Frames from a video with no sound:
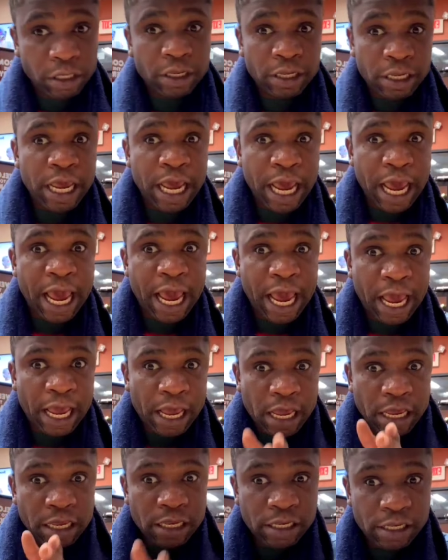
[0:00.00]
Yeah,
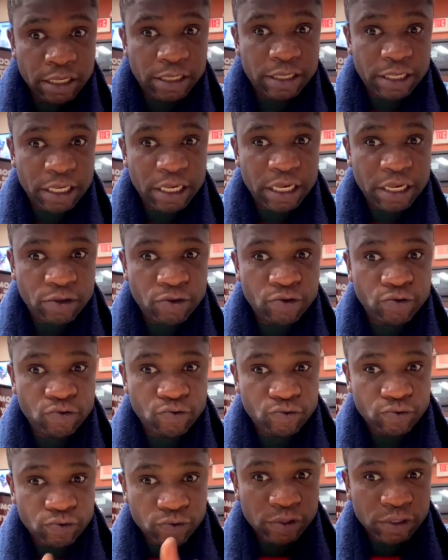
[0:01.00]
see
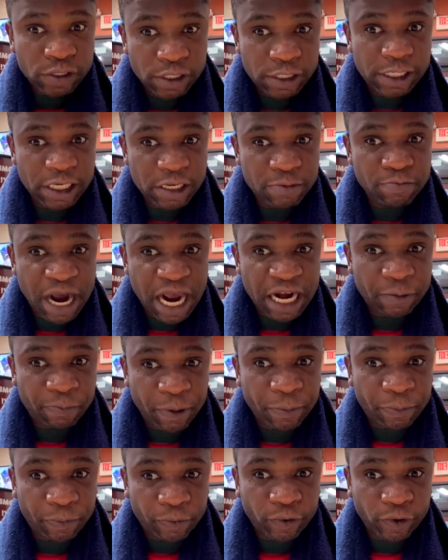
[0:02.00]
you. See mad
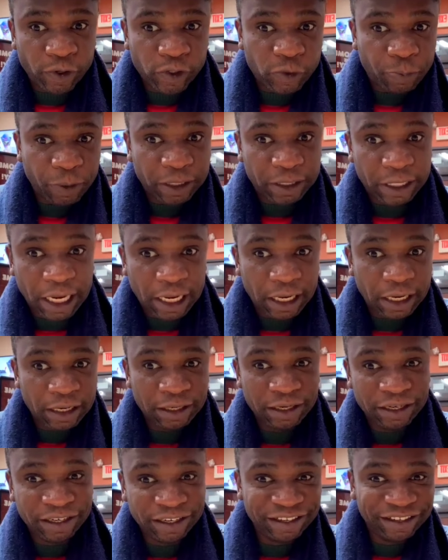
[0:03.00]
people hospital.
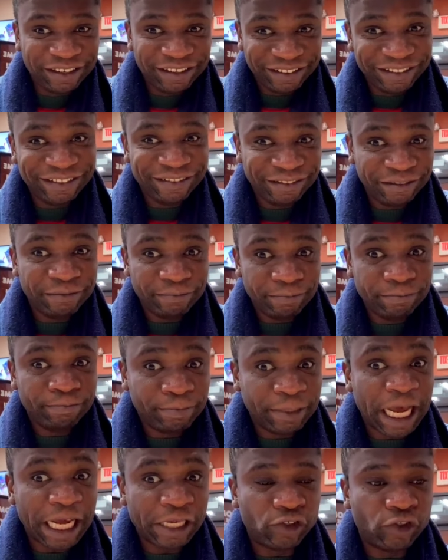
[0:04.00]

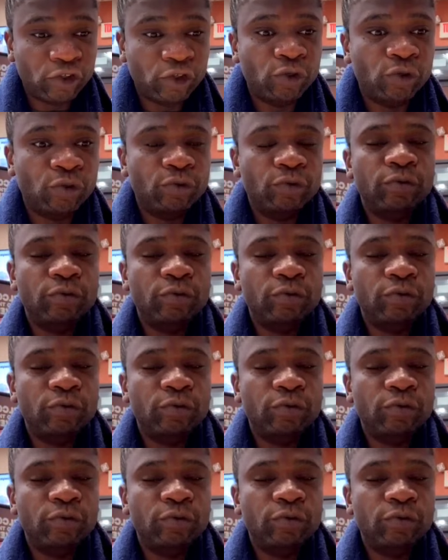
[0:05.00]
That's you.